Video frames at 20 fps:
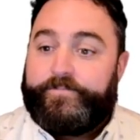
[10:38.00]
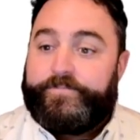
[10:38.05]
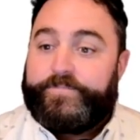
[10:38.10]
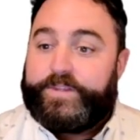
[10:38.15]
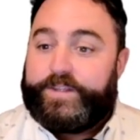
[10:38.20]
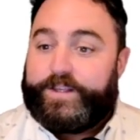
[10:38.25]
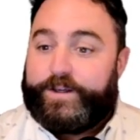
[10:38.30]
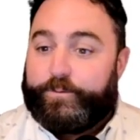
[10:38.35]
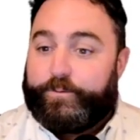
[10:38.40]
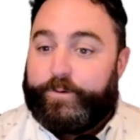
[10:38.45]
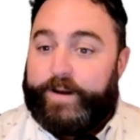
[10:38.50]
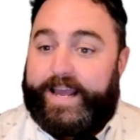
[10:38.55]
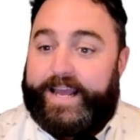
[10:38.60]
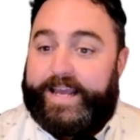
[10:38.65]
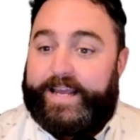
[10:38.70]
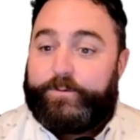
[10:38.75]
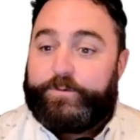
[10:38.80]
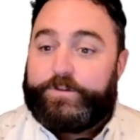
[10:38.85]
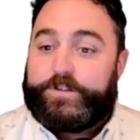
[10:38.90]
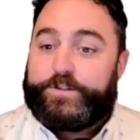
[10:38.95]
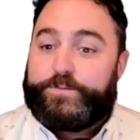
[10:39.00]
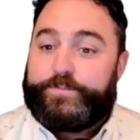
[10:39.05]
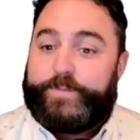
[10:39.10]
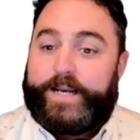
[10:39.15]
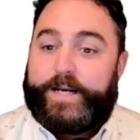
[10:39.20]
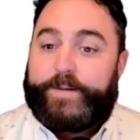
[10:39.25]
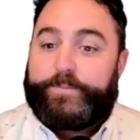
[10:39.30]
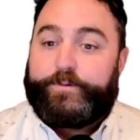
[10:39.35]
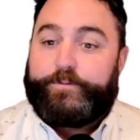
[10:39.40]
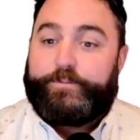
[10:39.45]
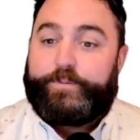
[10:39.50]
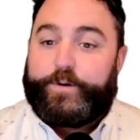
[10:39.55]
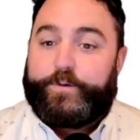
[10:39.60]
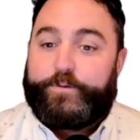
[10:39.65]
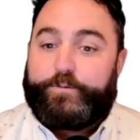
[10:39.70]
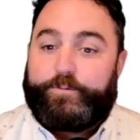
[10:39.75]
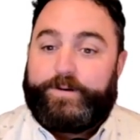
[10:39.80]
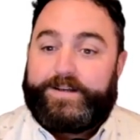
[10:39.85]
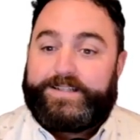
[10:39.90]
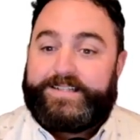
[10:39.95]
The array, which is made up of
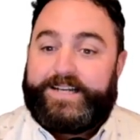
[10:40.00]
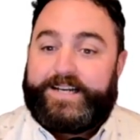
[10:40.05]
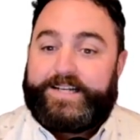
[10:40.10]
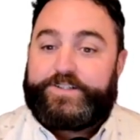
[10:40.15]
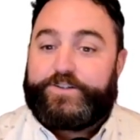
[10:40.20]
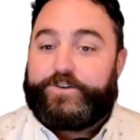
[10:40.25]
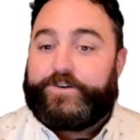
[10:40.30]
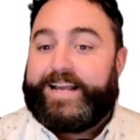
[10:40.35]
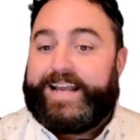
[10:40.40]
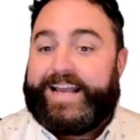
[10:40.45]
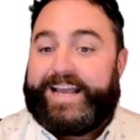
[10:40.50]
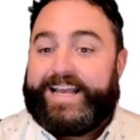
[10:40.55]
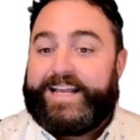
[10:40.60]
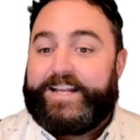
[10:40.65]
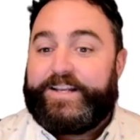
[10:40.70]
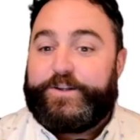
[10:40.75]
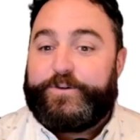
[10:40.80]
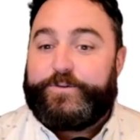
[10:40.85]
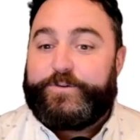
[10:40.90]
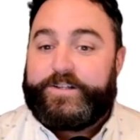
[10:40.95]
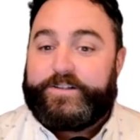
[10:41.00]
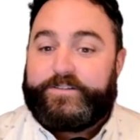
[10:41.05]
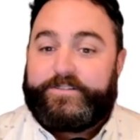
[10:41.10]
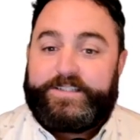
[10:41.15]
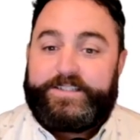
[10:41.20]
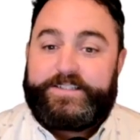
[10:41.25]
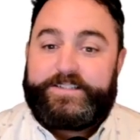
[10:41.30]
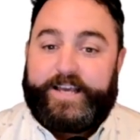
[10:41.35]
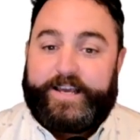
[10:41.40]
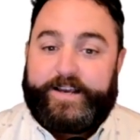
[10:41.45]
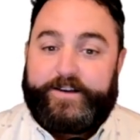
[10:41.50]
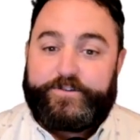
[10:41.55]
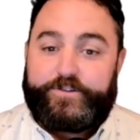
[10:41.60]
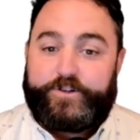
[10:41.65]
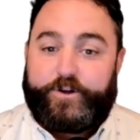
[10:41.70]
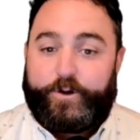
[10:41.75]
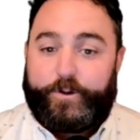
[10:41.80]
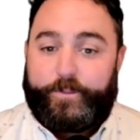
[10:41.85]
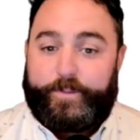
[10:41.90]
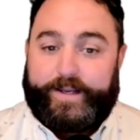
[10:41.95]
both residential and utility scale
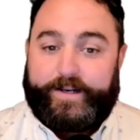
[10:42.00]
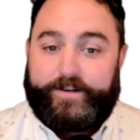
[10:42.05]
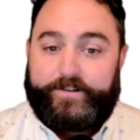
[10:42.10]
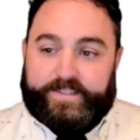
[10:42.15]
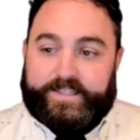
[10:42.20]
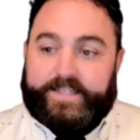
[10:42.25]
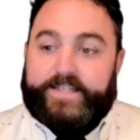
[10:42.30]
solar panels,